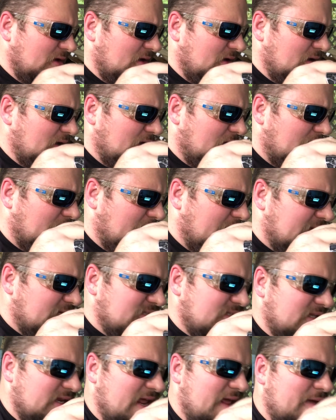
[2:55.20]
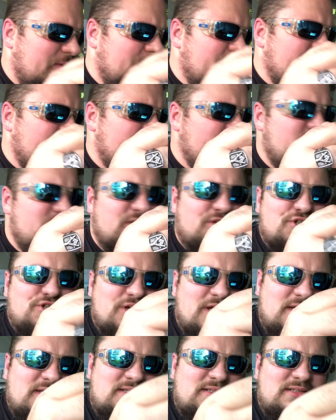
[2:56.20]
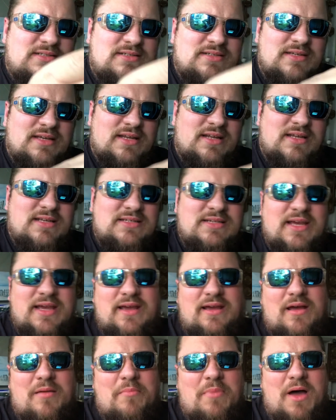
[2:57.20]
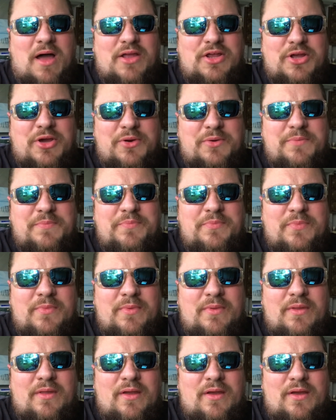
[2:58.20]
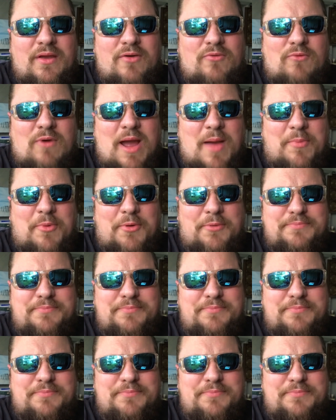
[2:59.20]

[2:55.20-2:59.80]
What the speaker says: As the name suggests, it is a Habano wrapper.